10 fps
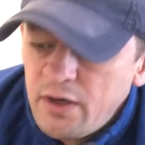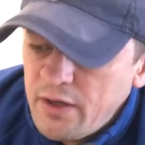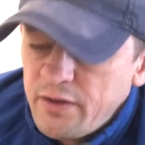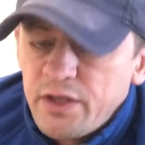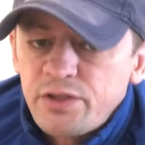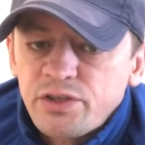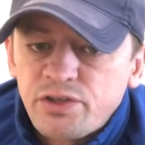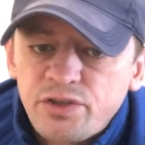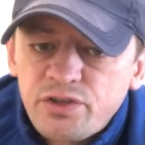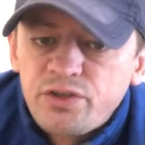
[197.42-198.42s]
and then
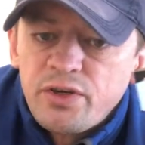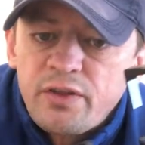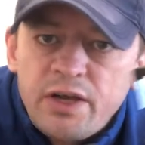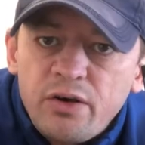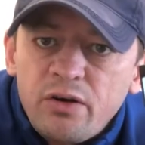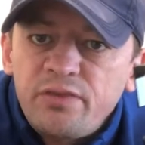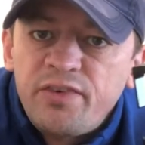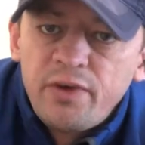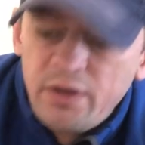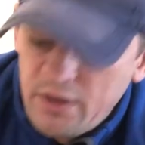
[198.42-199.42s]
just took that
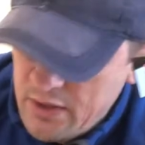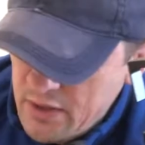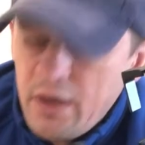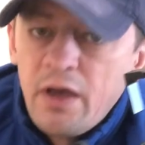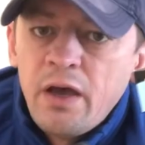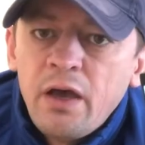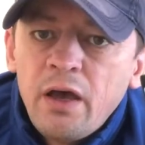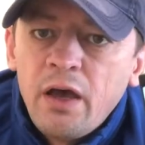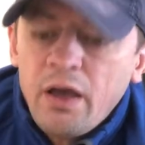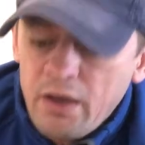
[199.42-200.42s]
off,
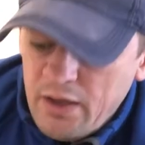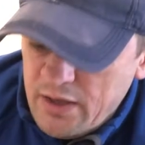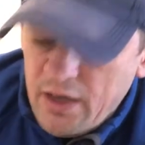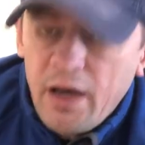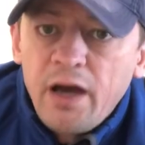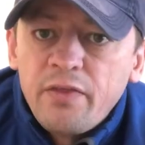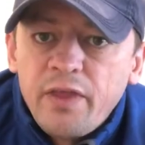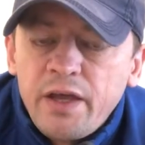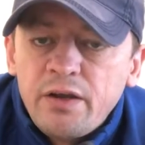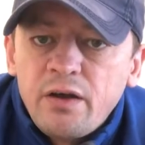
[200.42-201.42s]
and
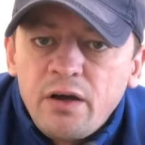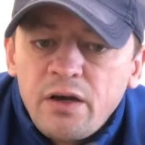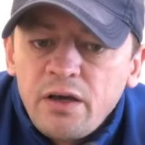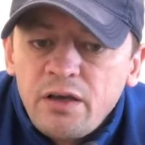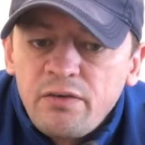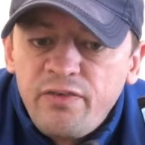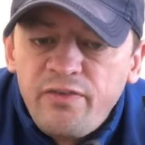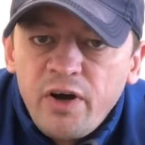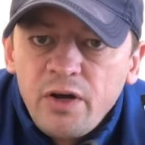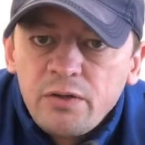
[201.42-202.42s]
then I
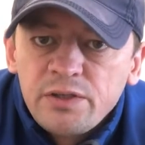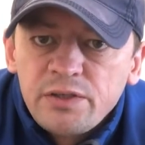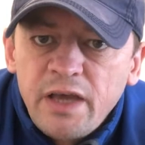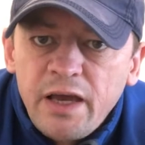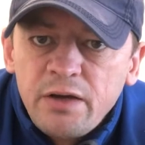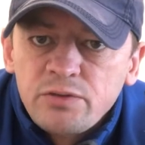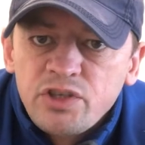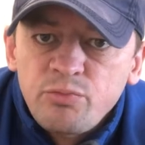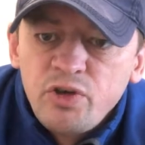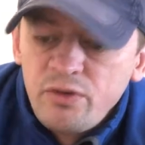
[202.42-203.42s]
filed it down
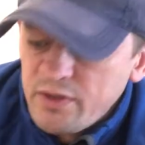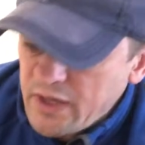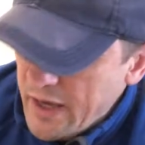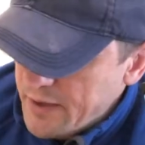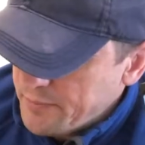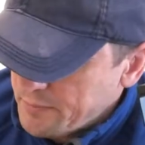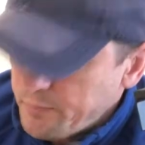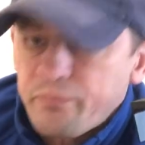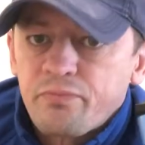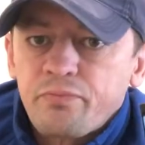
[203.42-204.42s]
smooth again.
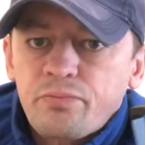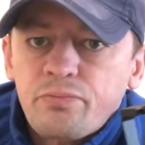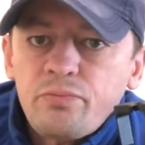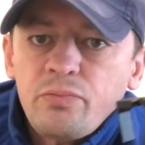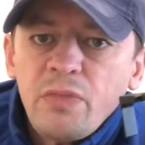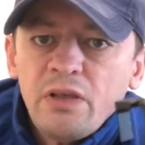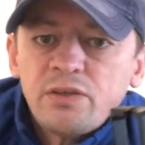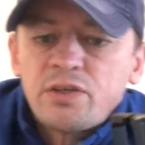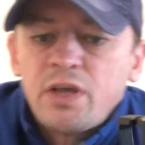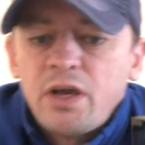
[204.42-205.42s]

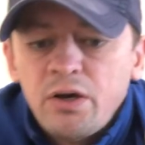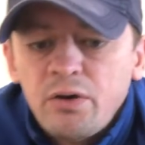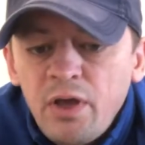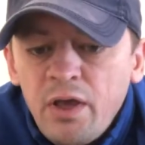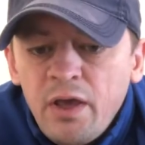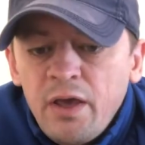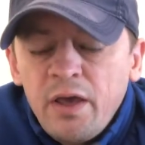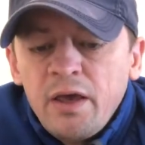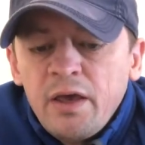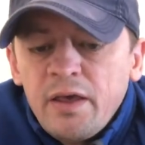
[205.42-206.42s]
So
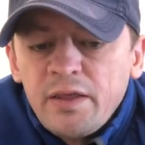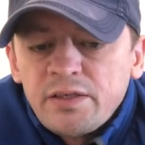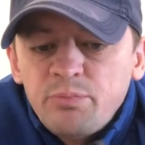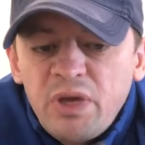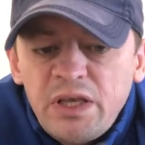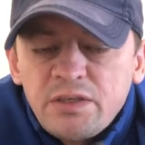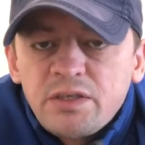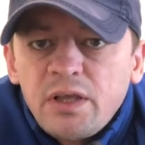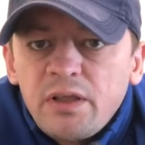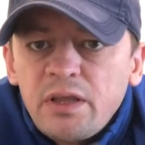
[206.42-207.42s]
this
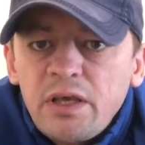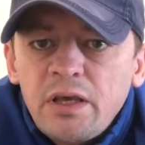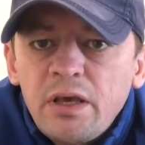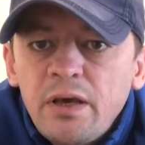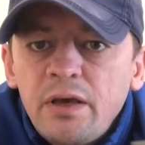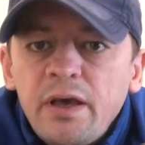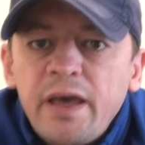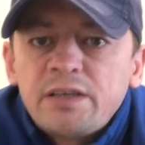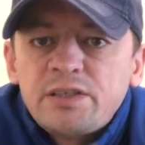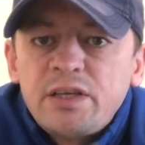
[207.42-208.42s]
means that the
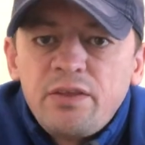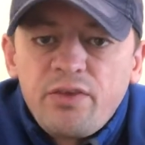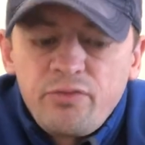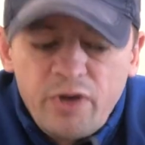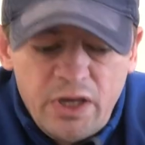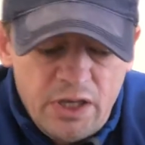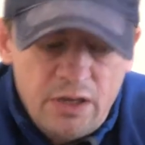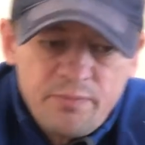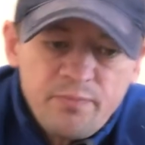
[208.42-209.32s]
X-T3